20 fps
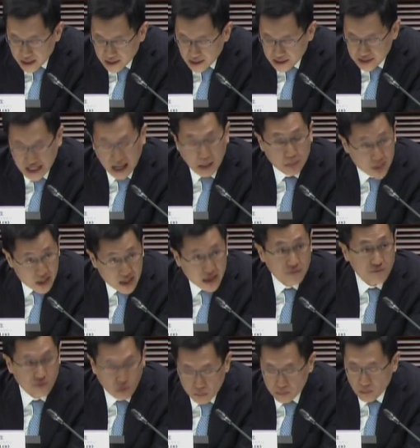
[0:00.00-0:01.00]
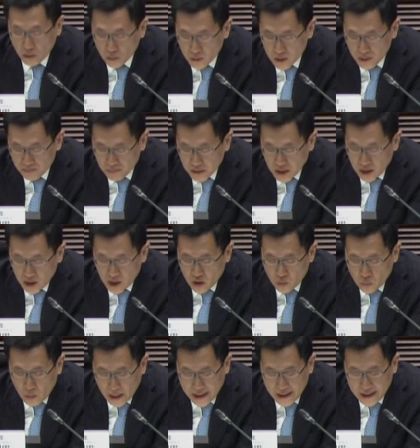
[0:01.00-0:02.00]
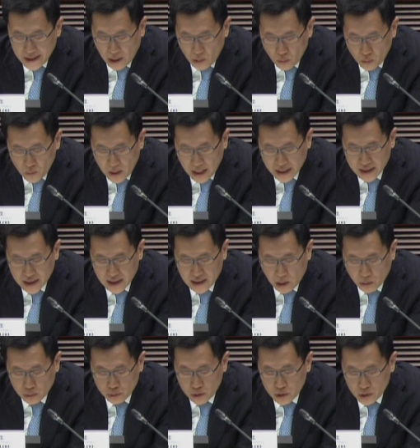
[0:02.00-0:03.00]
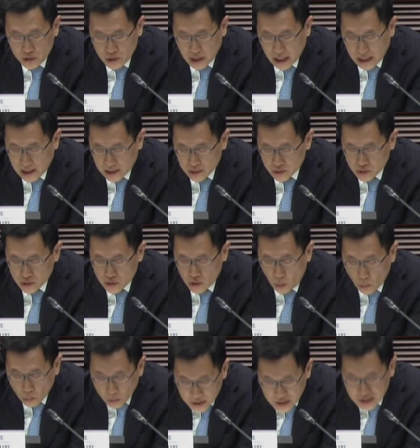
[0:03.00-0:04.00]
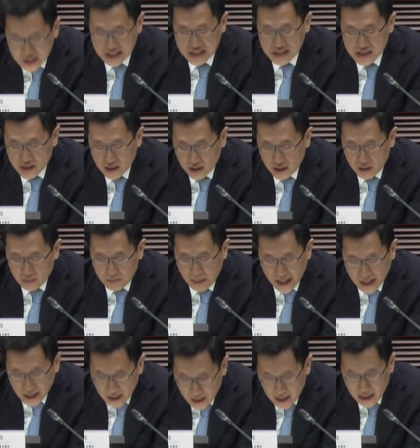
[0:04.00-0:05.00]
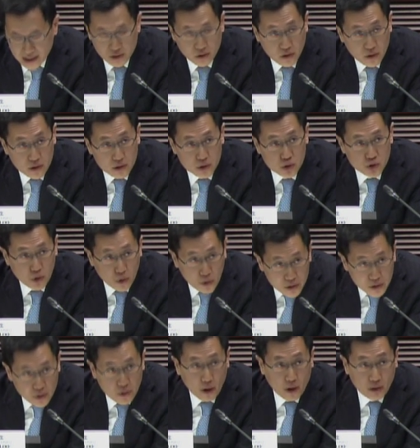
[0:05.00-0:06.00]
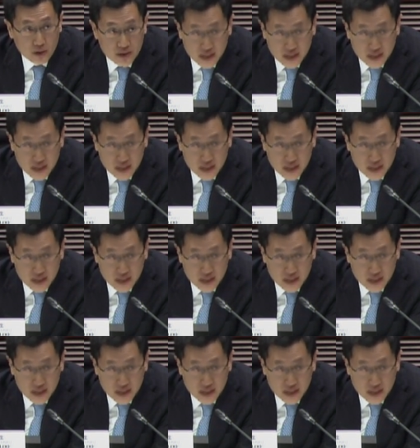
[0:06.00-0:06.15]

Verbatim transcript: The Lands Department will provide a one-stop shop, one-stop service